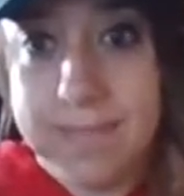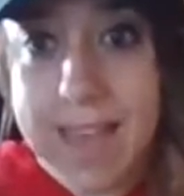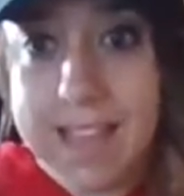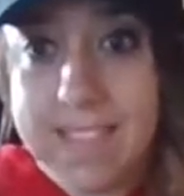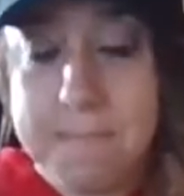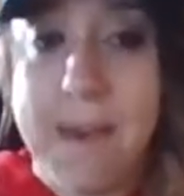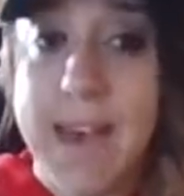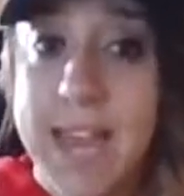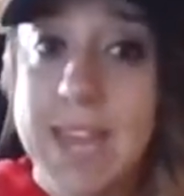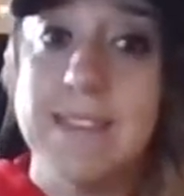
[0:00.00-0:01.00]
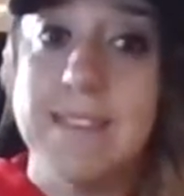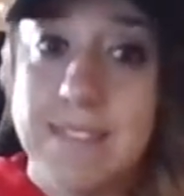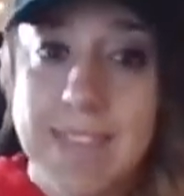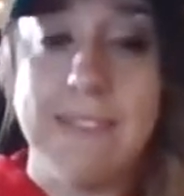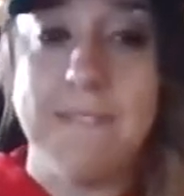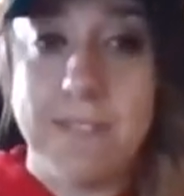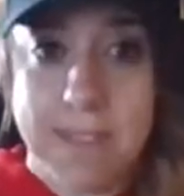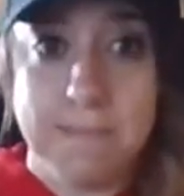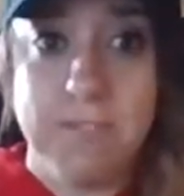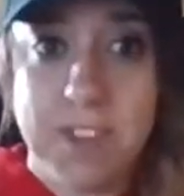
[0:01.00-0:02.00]
That's my safe
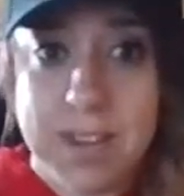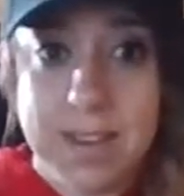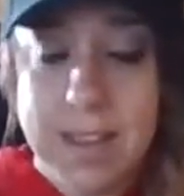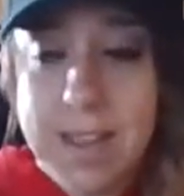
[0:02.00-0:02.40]
assumption.